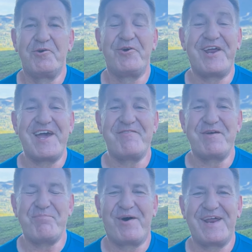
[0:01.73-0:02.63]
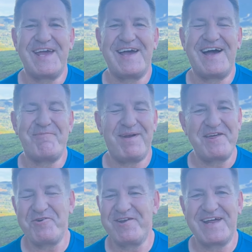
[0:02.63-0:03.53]
Good day, everybody.
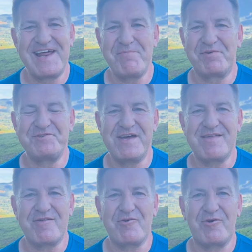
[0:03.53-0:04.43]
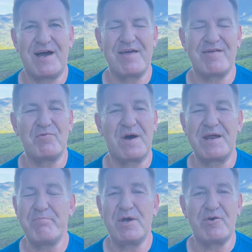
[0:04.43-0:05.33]
Bless you in the name of Jesus Christ. And what
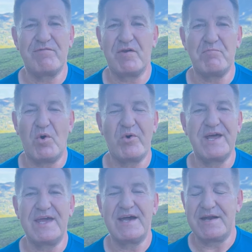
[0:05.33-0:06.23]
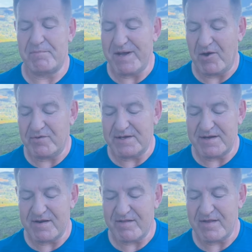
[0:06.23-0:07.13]
a beautiful morning here in the
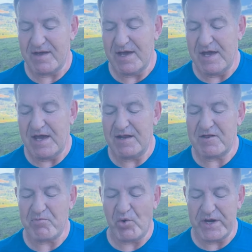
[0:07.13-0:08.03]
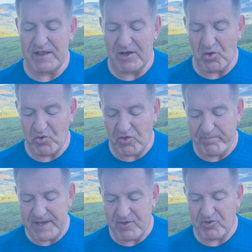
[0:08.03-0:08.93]
mountains. And this morning, the Lord
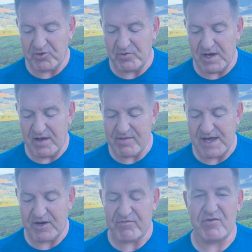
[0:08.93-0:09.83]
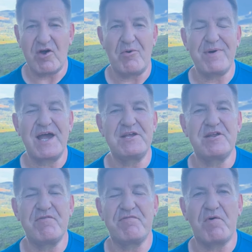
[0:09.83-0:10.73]
speaks to us out of Psalm
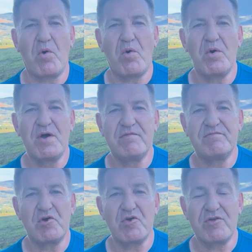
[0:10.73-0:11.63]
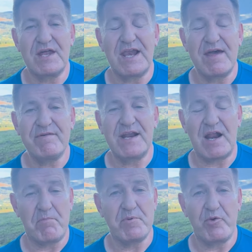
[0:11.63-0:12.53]
84, verse 11.
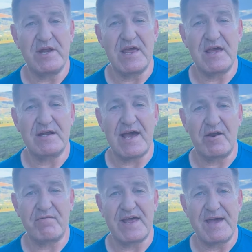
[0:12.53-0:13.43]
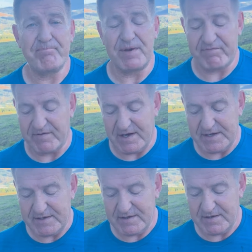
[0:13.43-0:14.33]
And I'm reading it out of the Amplified.